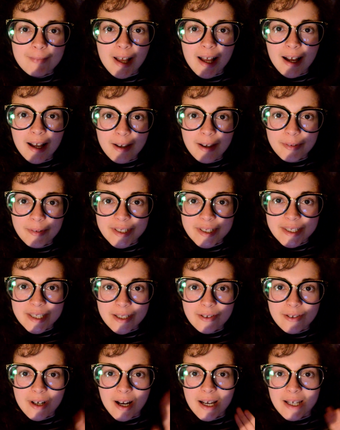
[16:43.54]
I will see
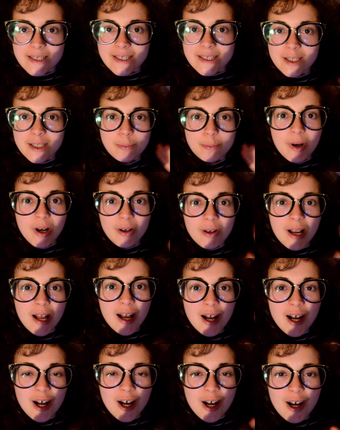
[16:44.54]
you guys
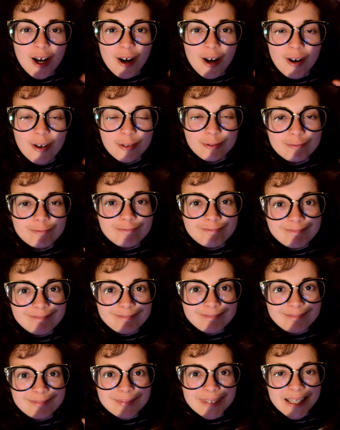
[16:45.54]
tomorrow.
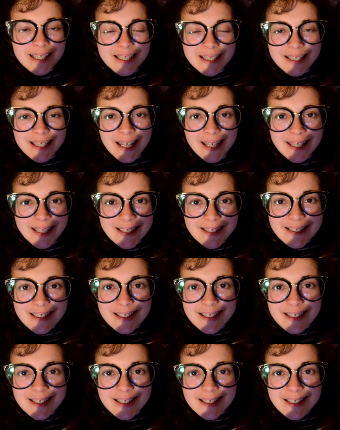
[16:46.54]
Good night.